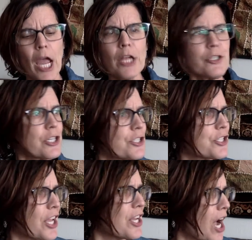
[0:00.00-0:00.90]
Can't you
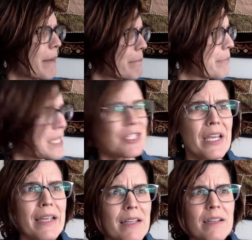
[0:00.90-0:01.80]
see I'm
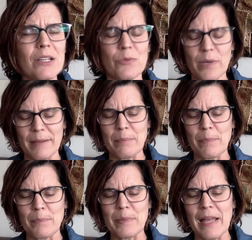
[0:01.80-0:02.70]
busy?
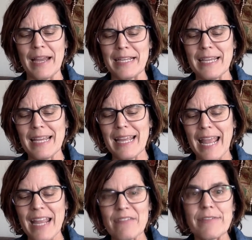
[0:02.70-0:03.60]
replied
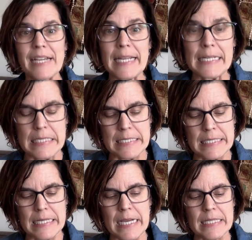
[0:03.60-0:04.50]
Avery in
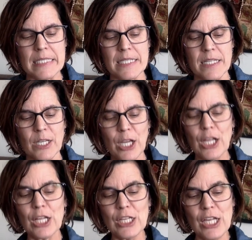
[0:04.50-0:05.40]
disgust.
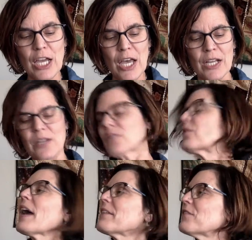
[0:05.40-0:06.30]
Look,
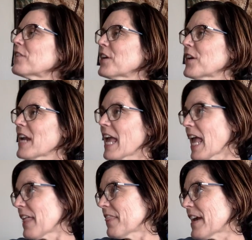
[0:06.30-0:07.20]
cried Fern,
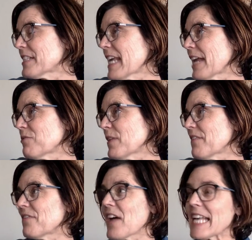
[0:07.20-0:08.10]
there's
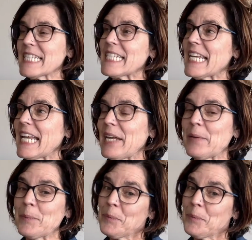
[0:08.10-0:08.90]
Henry Fussy.